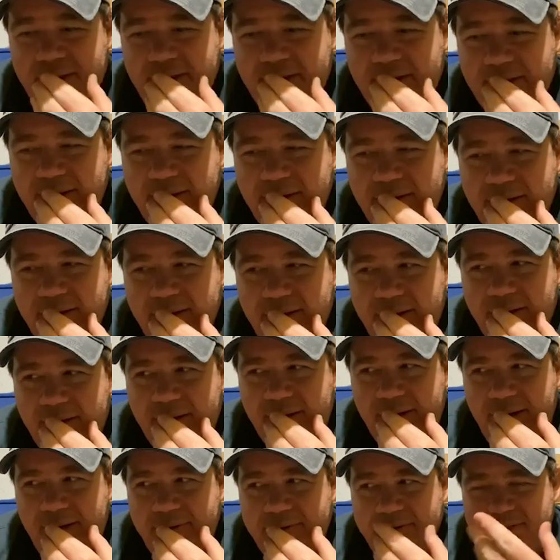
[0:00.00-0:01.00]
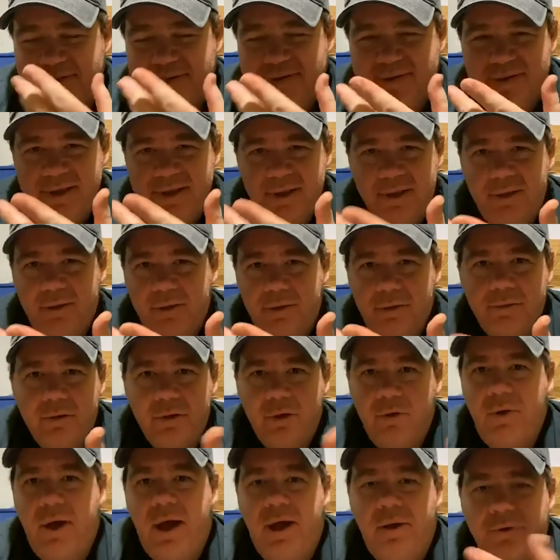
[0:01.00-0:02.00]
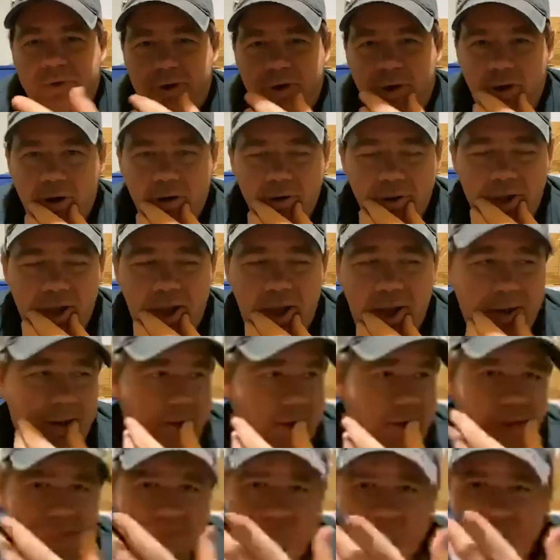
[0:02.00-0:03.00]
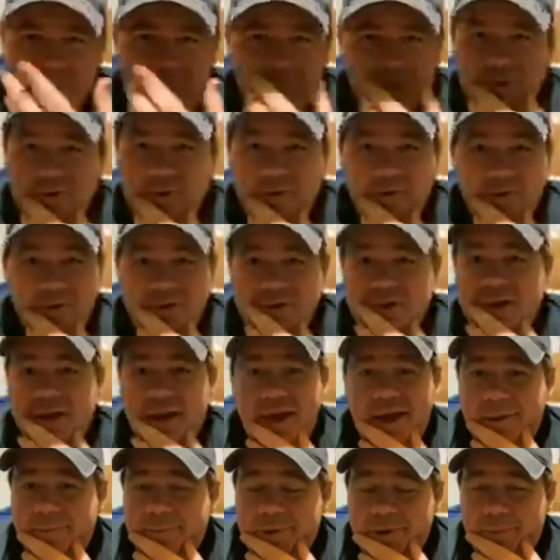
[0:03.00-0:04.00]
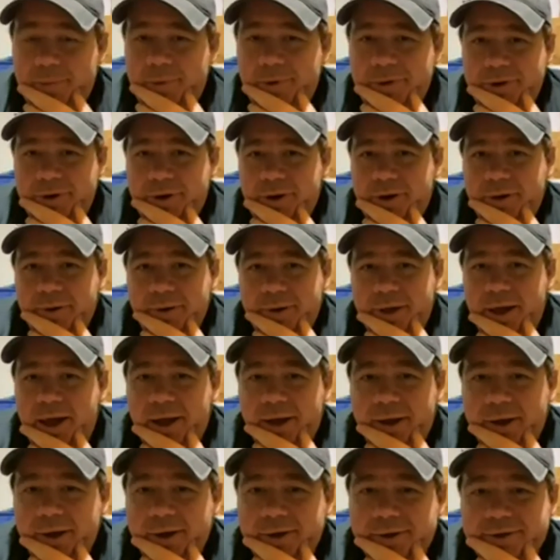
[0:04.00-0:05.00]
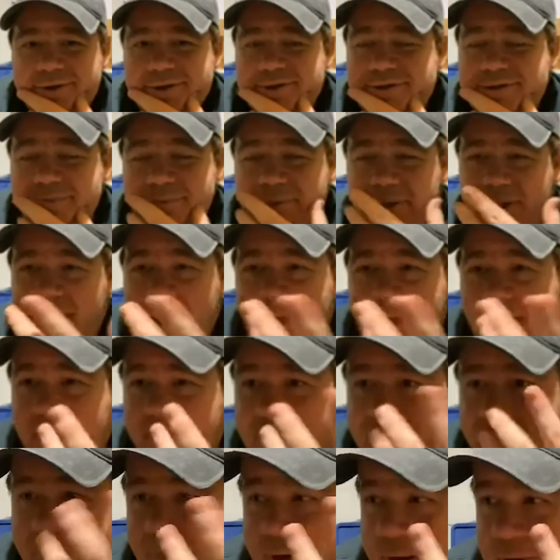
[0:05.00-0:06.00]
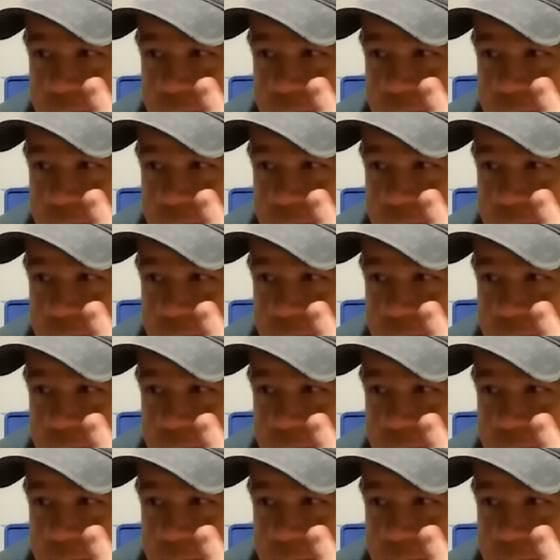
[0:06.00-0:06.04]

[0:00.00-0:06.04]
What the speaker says: I would still go out with an autococker and I would still shoot the shit out of people with an autococker just to be like, well, hey,